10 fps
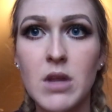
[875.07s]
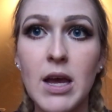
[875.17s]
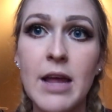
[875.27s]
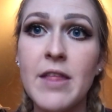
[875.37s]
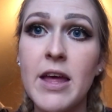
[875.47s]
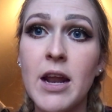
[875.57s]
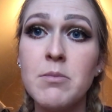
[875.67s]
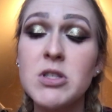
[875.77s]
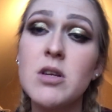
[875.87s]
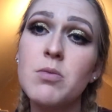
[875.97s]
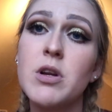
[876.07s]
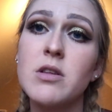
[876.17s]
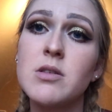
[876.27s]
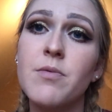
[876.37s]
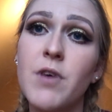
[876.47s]
And then I'm just going to put
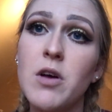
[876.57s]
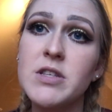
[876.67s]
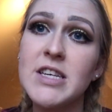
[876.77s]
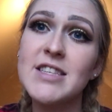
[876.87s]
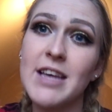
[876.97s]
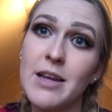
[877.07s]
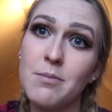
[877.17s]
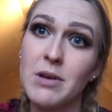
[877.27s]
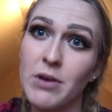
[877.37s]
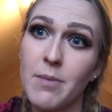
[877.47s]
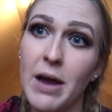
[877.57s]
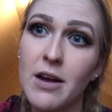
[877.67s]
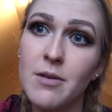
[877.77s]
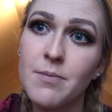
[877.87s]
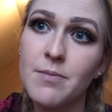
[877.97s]
on some falsies and be right back.
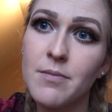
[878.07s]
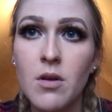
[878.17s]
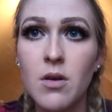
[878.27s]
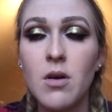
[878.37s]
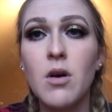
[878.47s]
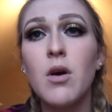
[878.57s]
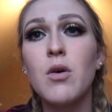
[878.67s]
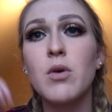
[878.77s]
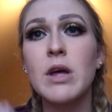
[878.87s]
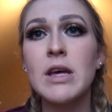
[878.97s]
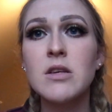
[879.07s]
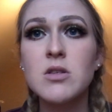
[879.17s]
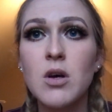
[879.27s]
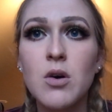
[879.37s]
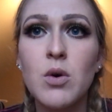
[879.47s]
Okay,
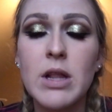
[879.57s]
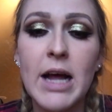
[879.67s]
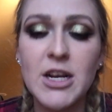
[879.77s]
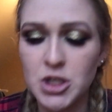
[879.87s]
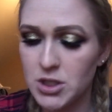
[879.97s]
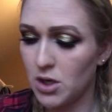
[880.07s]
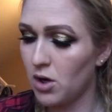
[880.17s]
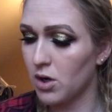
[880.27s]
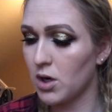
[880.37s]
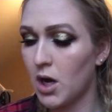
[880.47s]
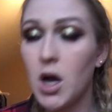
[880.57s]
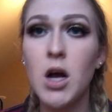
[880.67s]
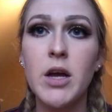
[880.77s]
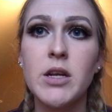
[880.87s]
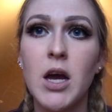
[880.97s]
so lashes are
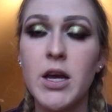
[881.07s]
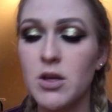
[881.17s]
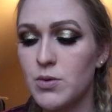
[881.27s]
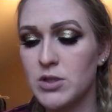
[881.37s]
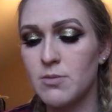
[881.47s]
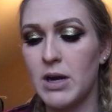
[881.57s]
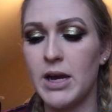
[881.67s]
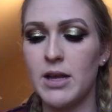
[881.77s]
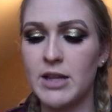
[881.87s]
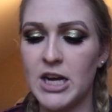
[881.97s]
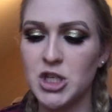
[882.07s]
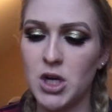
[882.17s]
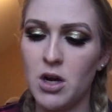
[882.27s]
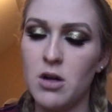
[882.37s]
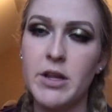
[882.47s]
on. I used my
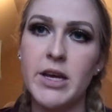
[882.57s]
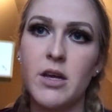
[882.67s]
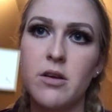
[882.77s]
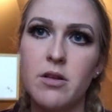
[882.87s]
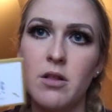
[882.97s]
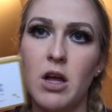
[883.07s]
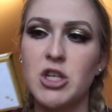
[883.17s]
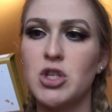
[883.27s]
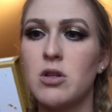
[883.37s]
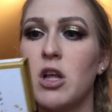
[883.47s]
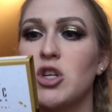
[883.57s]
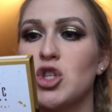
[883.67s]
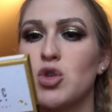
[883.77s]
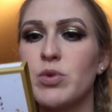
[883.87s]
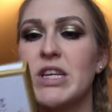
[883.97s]
Lashaholic
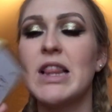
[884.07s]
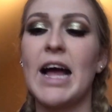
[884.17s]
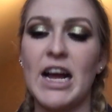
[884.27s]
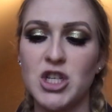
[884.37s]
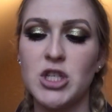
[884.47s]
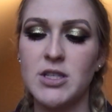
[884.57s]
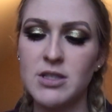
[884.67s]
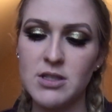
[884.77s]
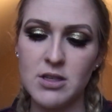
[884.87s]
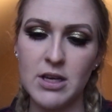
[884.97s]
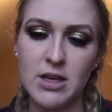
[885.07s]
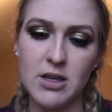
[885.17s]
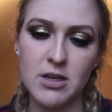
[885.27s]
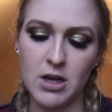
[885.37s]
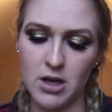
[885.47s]
Luxury Lashes
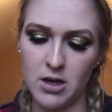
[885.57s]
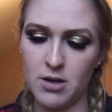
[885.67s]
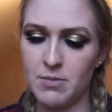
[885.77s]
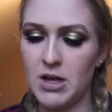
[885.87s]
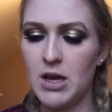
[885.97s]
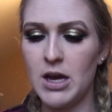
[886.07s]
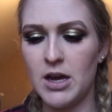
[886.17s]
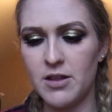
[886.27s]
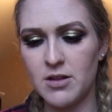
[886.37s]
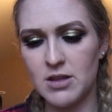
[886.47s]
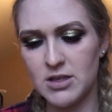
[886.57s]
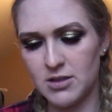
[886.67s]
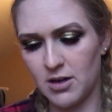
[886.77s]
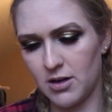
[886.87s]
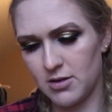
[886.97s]
in, I think these
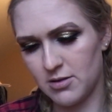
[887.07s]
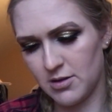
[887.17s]
are,